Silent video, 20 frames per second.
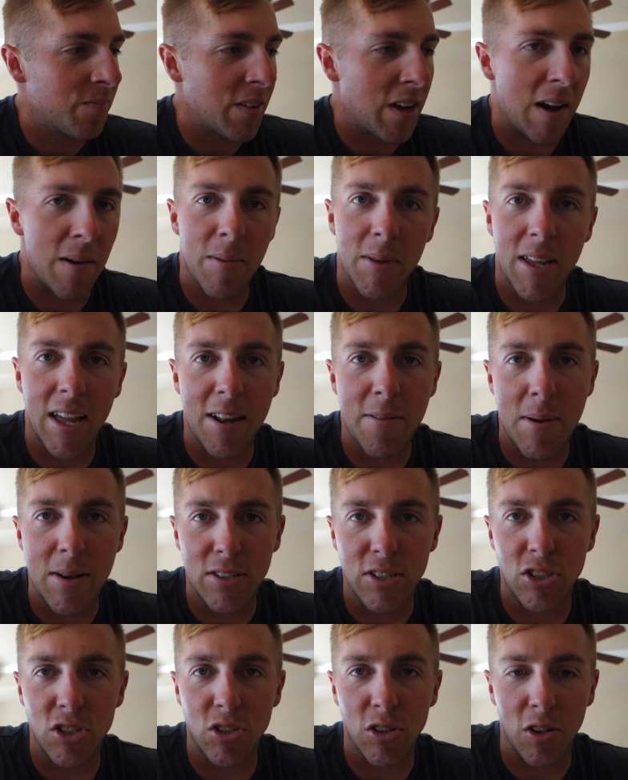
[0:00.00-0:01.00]
I've been getting
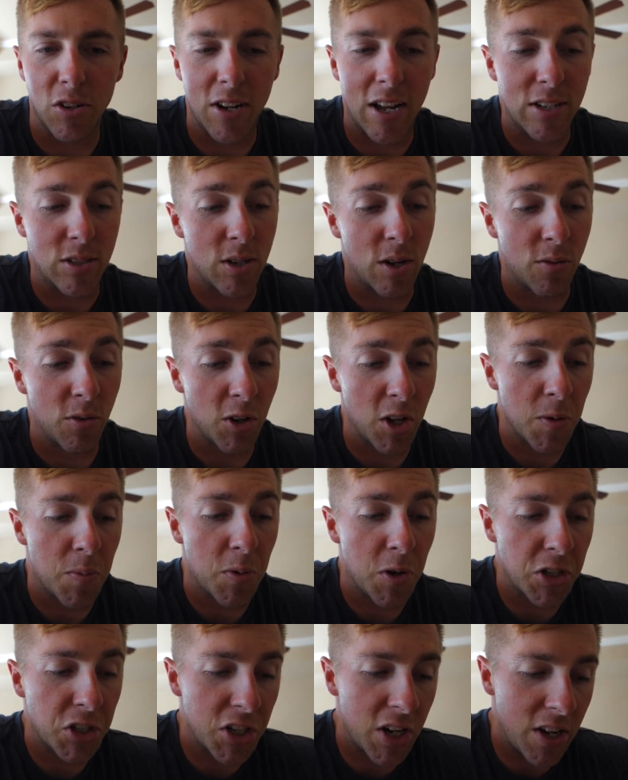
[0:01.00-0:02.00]
messages all day. So I really
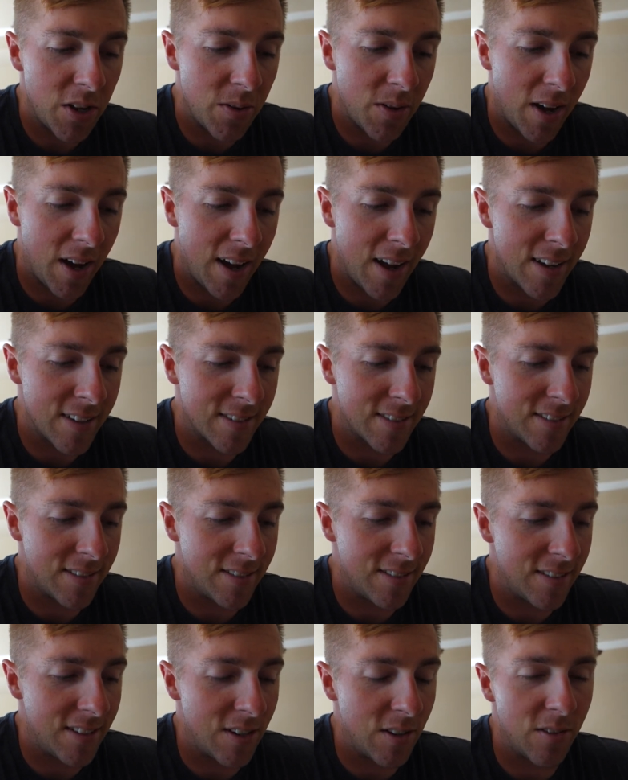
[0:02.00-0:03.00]
appreciate you guys
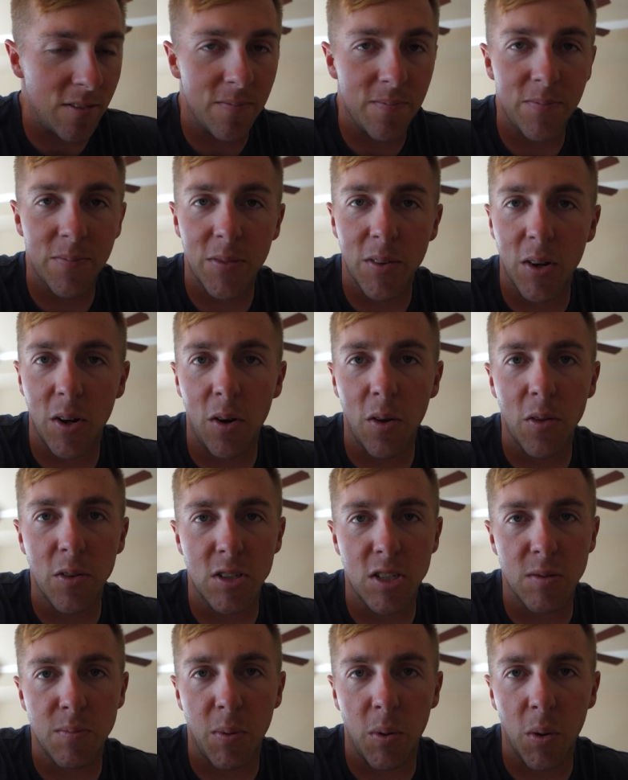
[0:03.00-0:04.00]
and, you know, all the
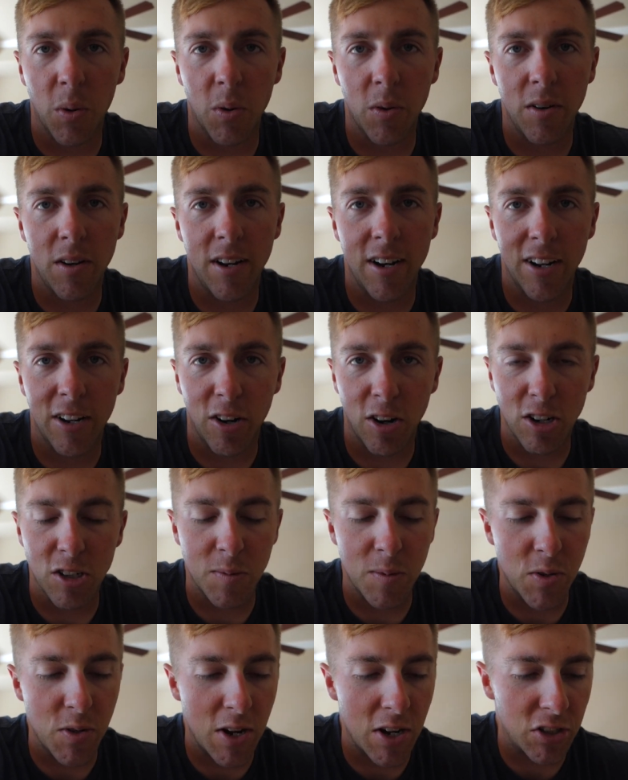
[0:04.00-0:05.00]
support and
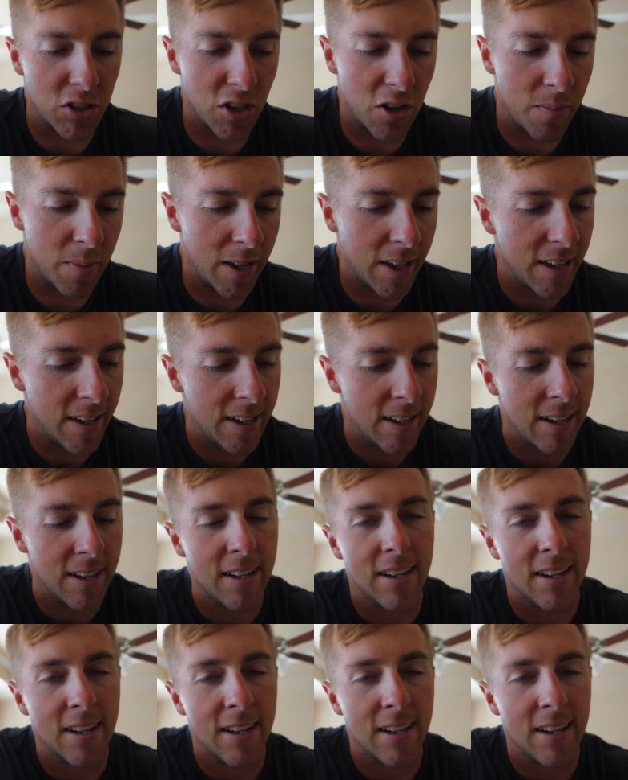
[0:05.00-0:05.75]
encouragement you guys show me.